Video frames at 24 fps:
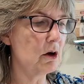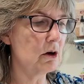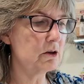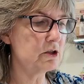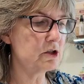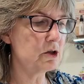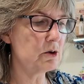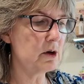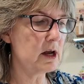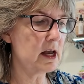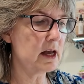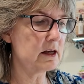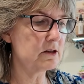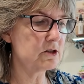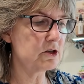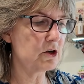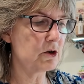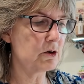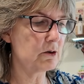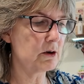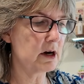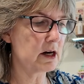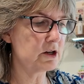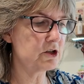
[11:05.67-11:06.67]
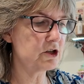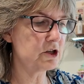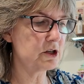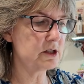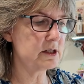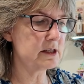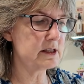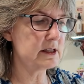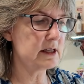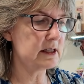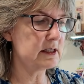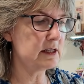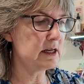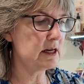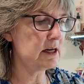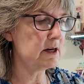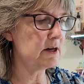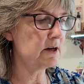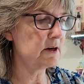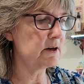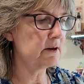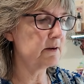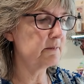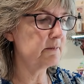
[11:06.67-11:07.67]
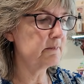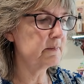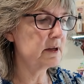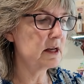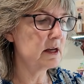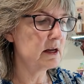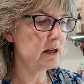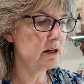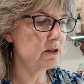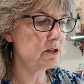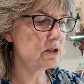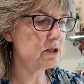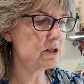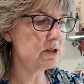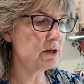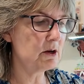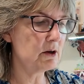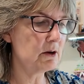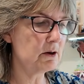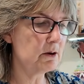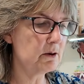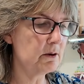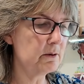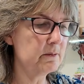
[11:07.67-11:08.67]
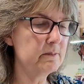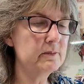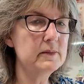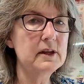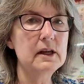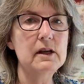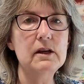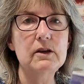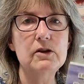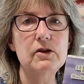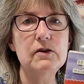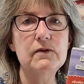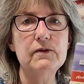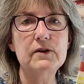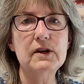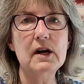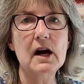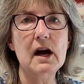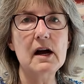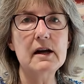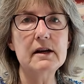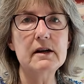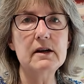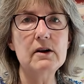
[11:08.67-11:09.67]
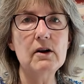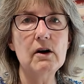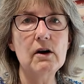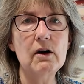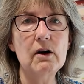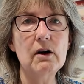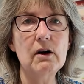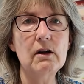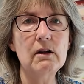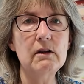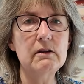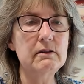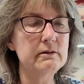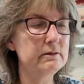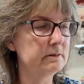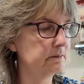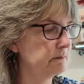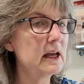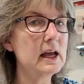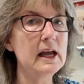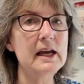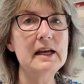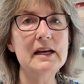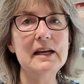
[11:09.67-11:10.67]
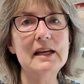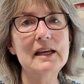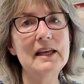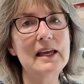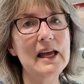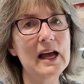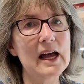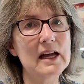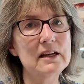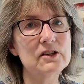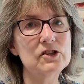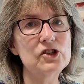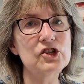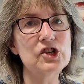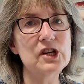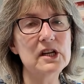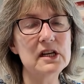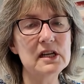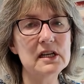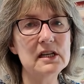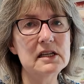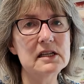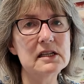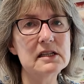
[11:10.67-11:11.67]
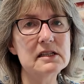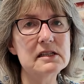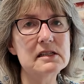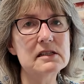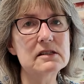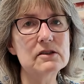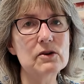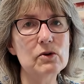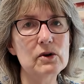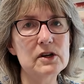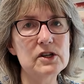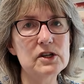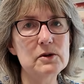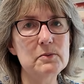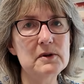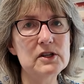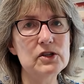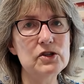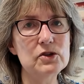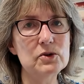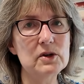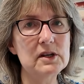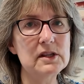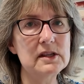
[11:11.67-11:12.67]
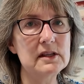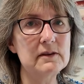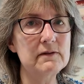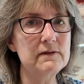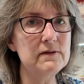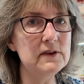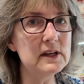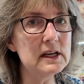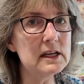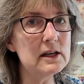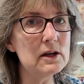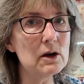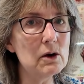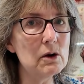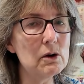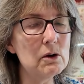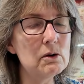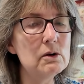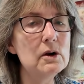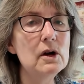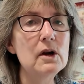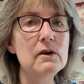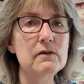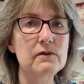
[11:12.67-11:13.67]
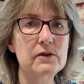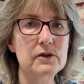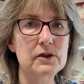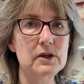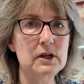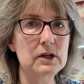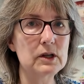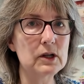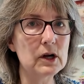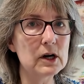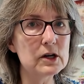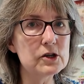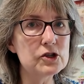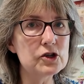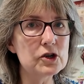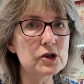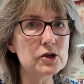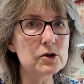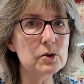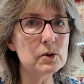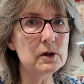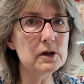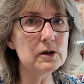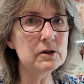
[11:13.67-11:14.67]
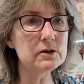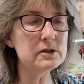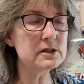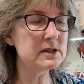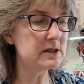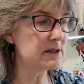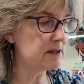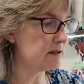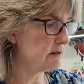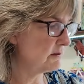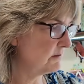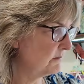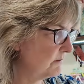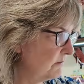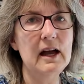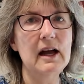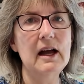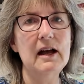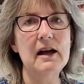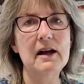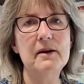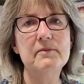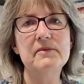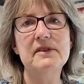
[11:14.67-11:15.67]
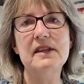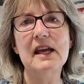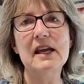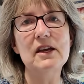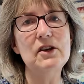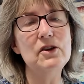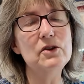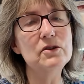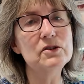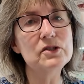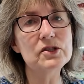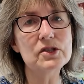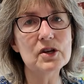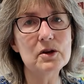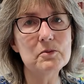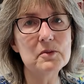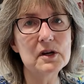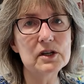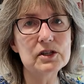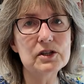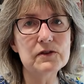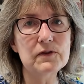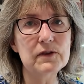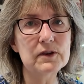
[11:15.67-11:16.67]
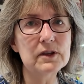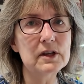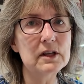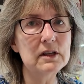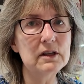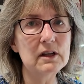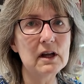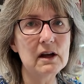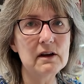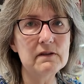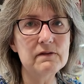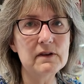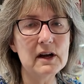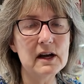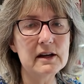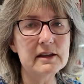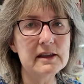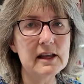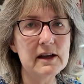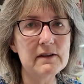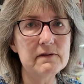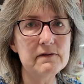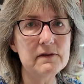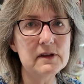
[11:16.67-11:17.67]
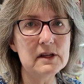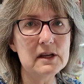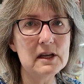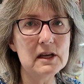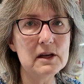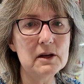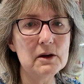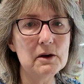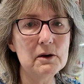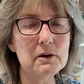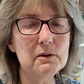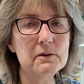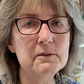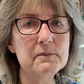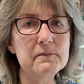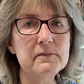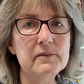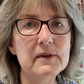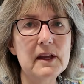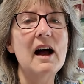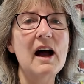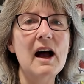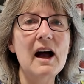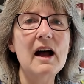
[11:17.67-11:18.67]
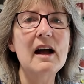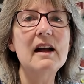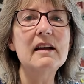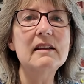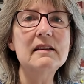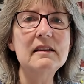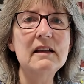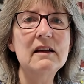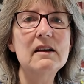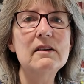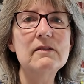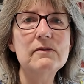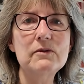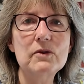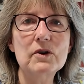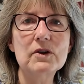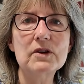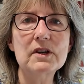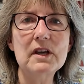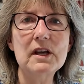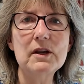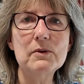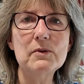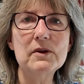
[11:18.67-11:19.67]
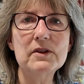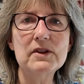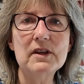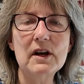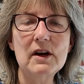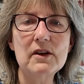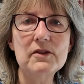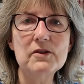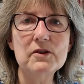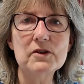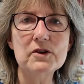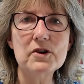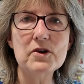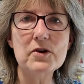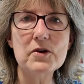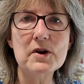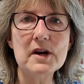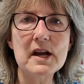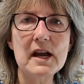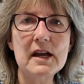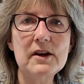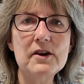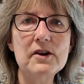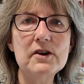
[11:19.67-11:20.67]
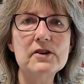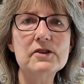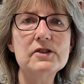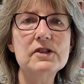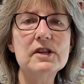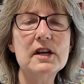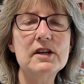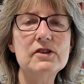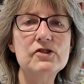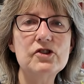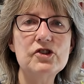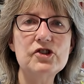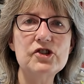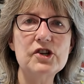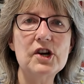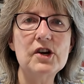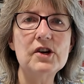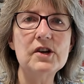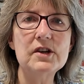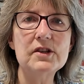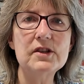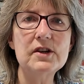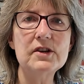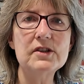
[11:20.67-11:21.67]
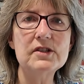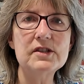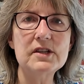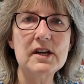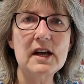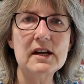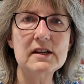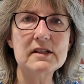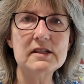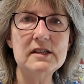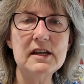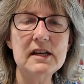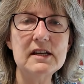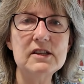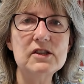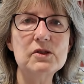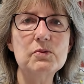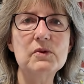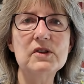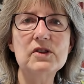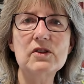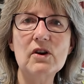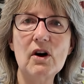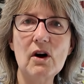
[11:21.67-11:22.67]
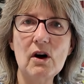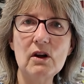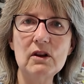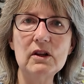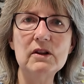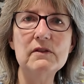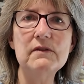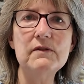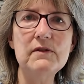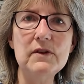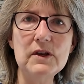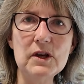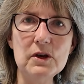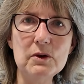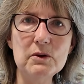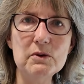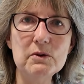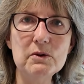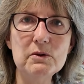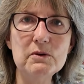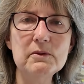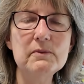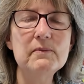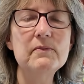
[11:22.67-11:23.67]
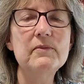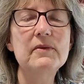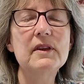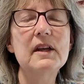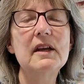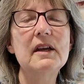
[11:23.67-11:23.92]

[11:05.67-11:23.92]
also has corrections in here. So you've got it all. And again, she is going to be doing the video for the larger quilts. Thank you so much for the love on that video. I love working with other creators and sharing their techniques with all of you.